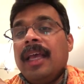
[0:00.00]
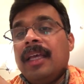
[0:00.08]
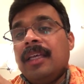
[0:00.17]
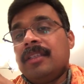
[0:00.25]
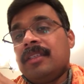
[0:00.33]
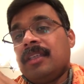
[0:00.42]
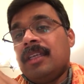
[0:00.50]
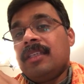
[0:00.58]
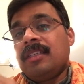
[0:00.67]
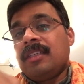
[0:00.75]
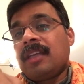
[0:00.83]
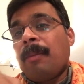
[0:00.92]

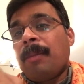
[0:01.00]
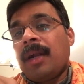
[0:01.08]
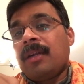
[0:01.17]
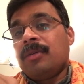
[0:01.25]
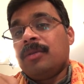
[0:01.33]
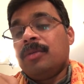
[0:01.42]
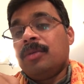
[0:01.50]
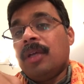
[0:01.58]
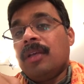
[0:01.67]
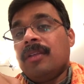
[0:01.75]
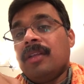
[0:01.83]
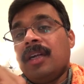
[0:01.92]
is compared to
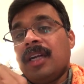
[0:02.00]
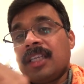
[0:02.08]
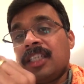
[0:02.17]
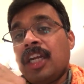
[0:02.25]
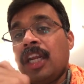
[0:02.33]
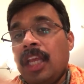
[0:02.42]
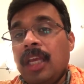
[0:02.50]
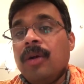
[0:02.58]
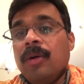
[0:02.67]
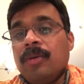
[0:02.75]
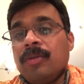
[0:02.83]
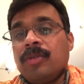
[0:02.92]
the reduction in
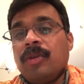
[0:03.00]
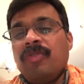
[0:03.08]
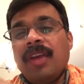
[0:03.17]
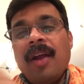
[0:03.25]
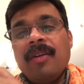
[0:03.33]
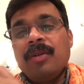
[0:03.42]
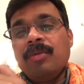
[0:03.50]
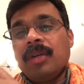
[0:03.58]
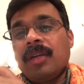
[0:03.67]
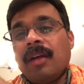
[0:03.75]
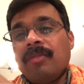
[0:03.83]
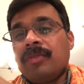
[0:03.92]
ego. So if you have to do a
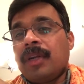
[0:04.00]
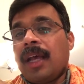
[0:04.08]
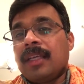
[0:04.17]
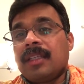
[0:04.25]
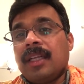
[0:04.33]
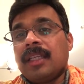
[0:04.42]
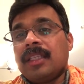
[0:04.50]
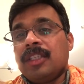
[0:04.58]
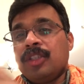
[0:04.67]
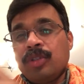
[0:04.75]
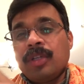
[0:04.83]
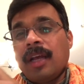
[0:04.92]
tough task like this,
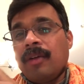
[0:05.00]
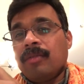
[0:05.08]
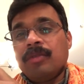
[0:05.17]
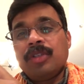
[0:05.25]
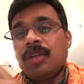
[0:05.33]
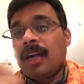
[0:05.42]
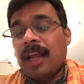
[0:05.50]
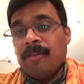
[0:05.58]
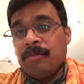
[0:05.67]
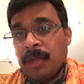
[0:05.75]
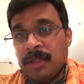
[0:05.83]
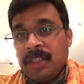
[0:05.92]
you should not
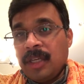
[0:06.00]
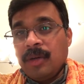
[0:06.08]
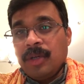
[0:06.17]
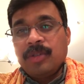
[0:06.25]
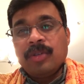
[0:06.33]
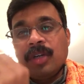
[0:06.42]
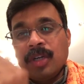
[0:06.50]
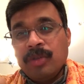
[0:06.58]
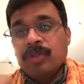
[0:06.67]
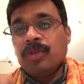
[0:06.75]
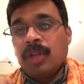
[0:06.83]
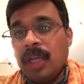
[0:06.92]
have much ego. You should
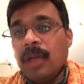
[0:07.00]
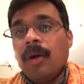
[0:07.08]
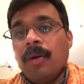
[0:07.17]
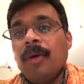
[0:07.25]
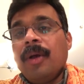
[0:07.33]
reduce your ego.